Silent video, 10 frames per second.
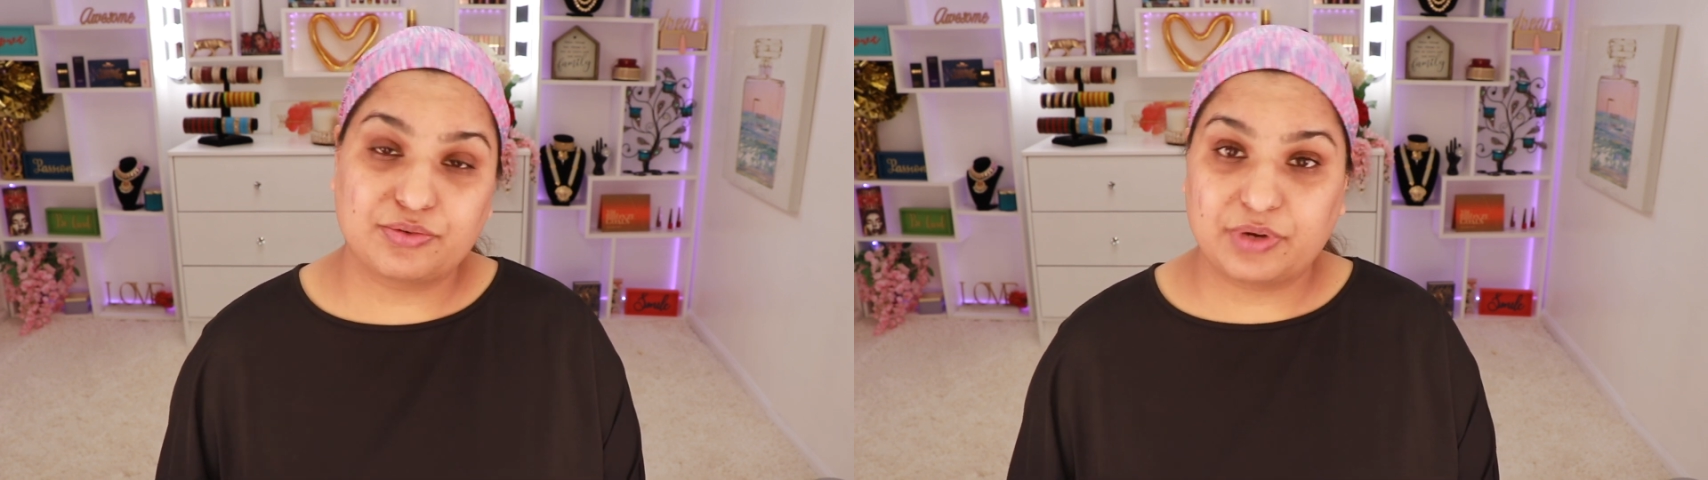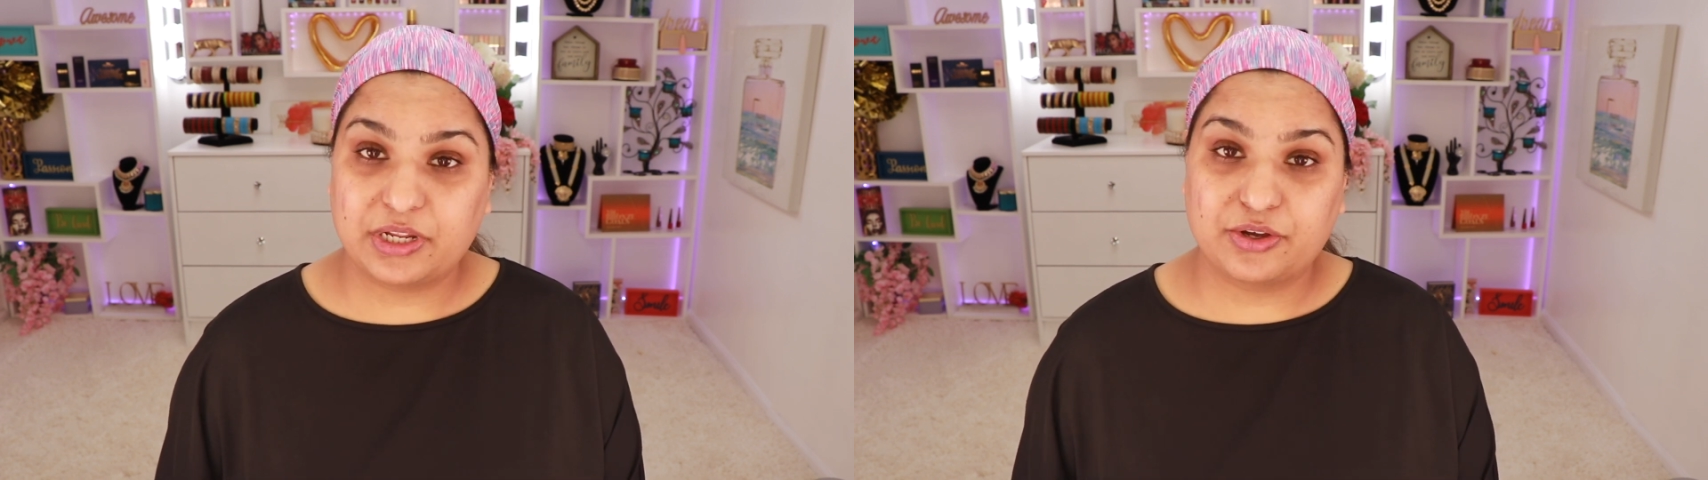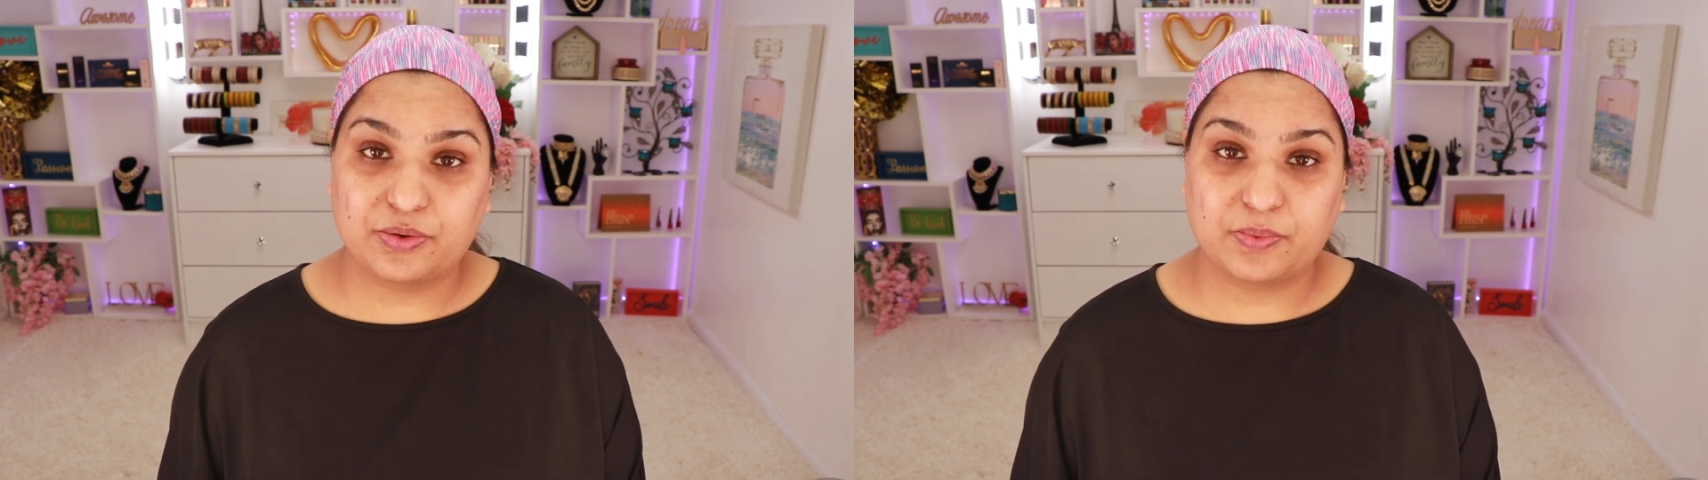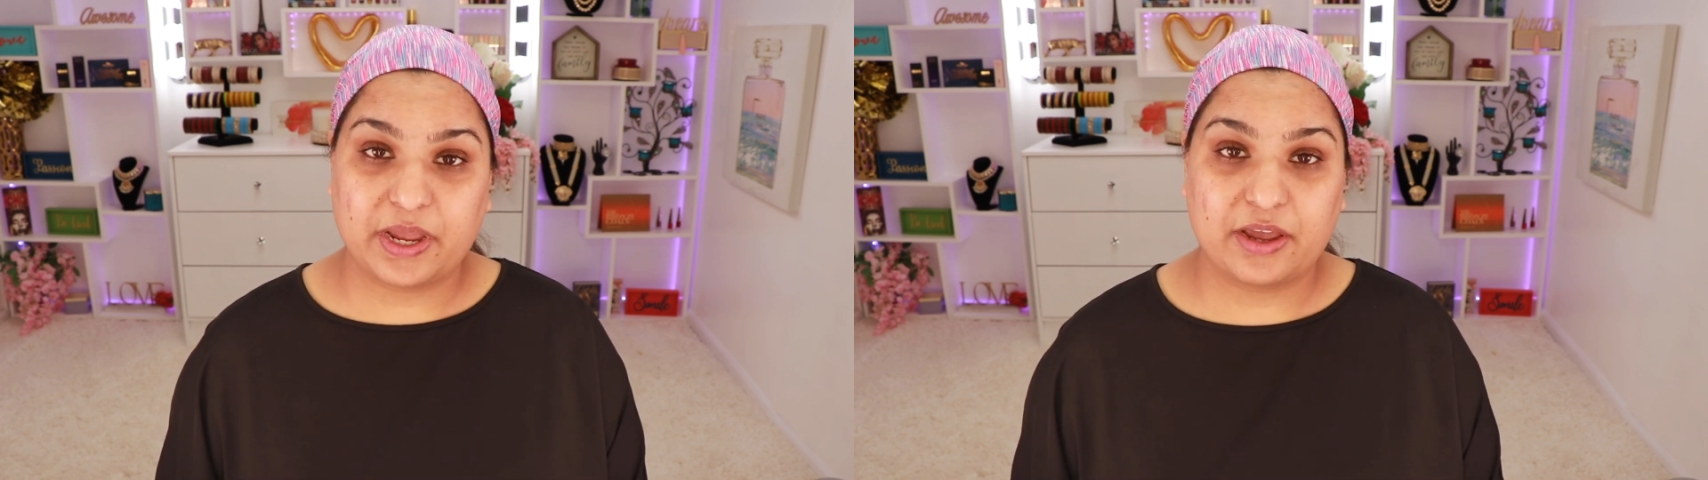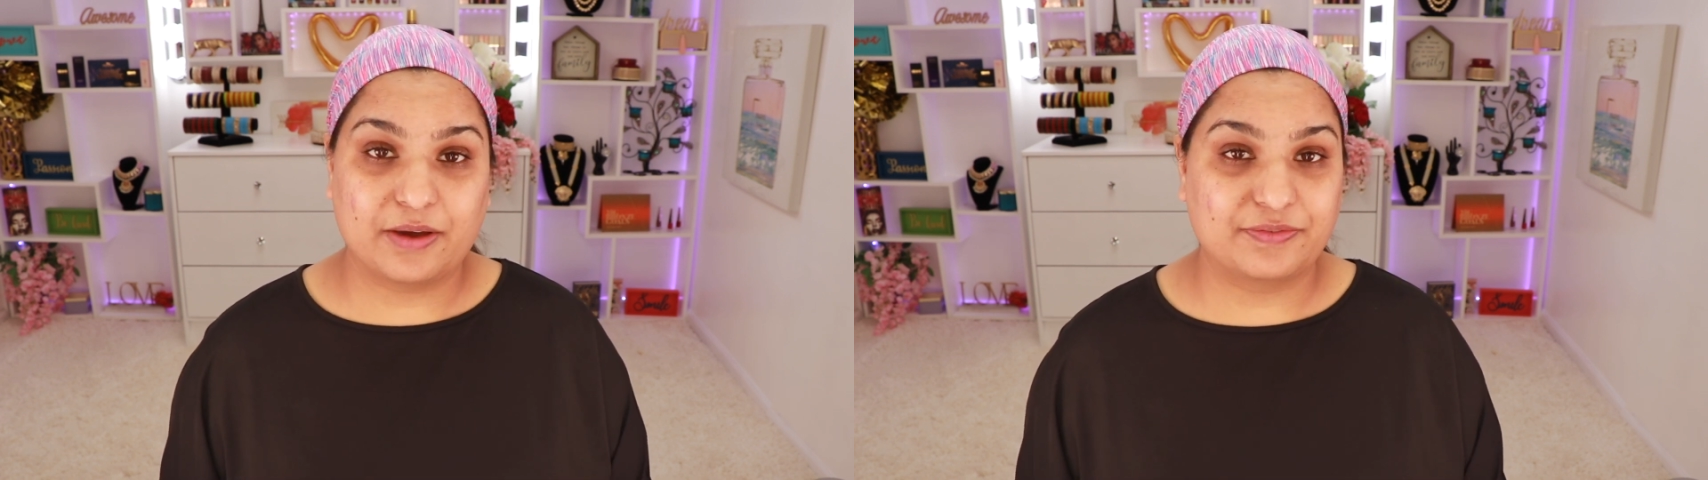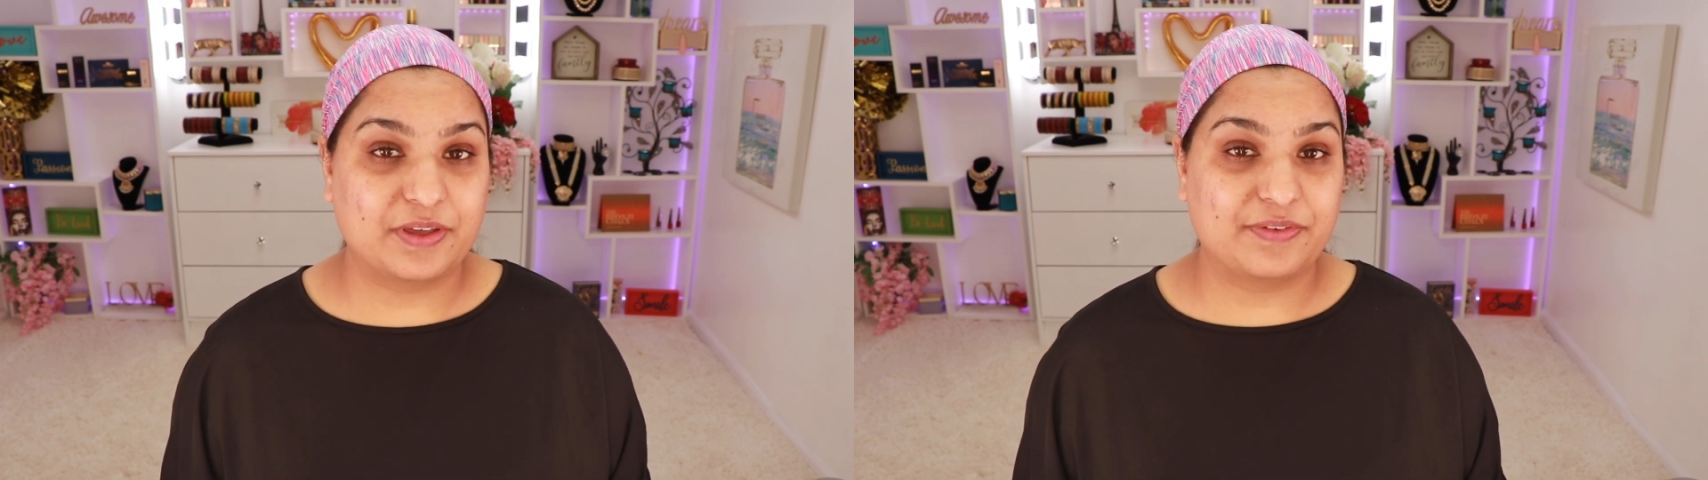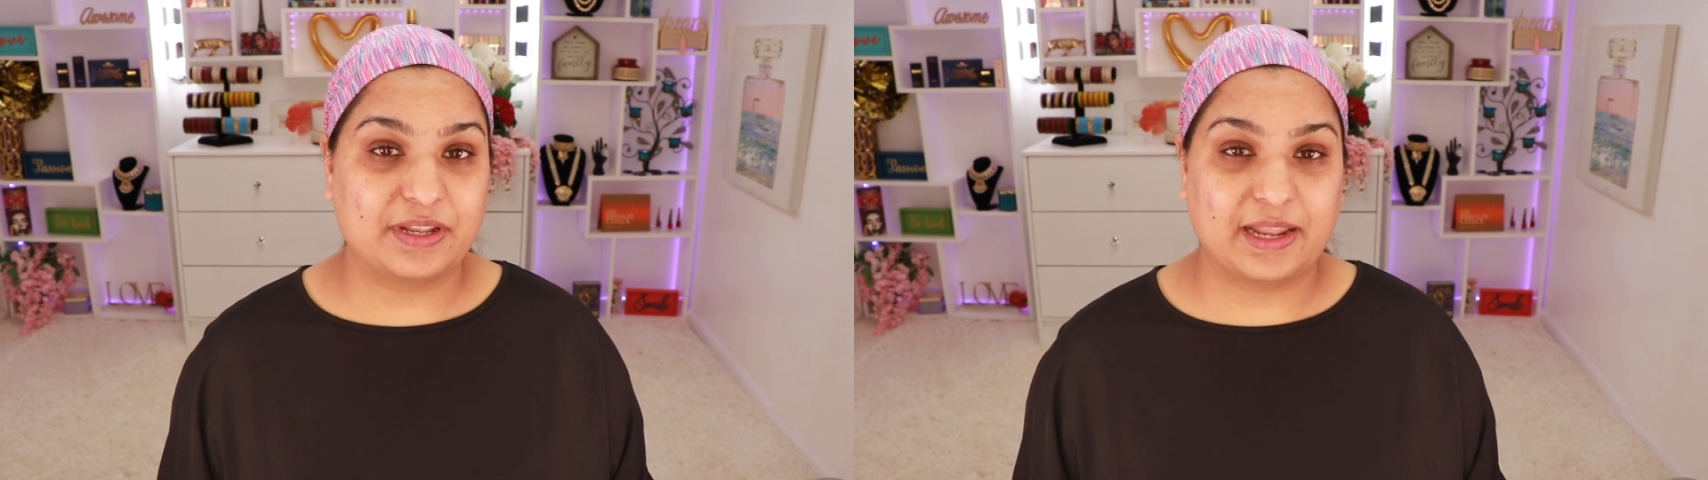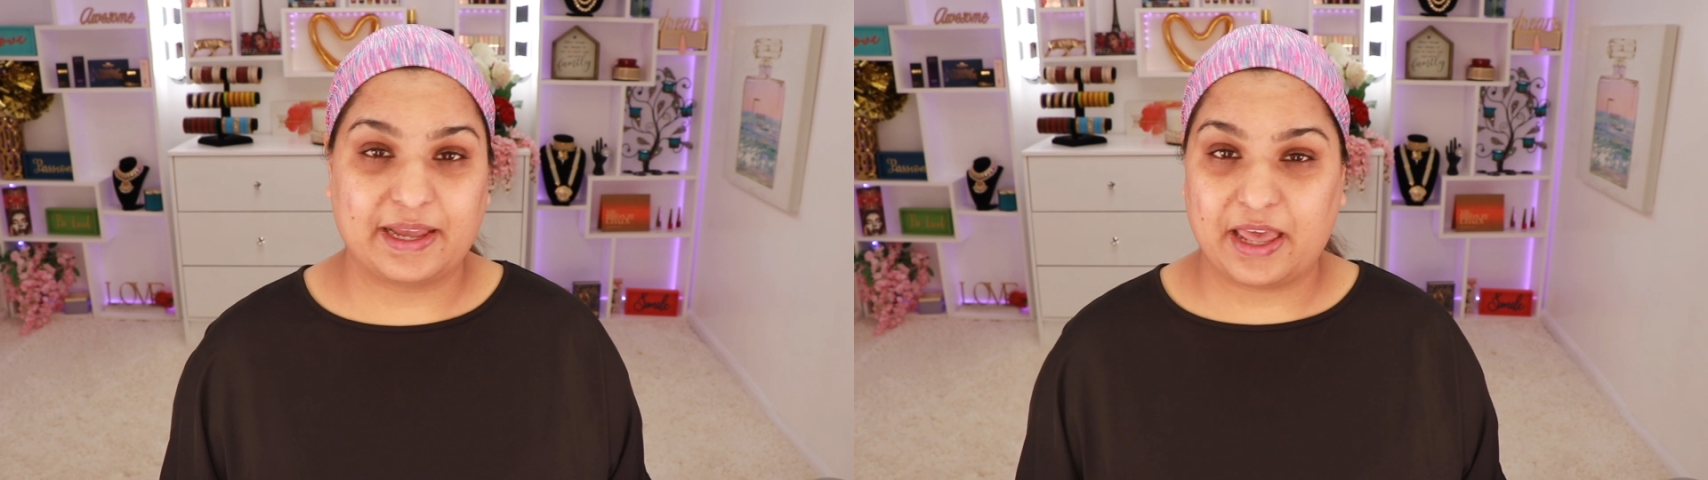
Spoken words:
really good way of giving like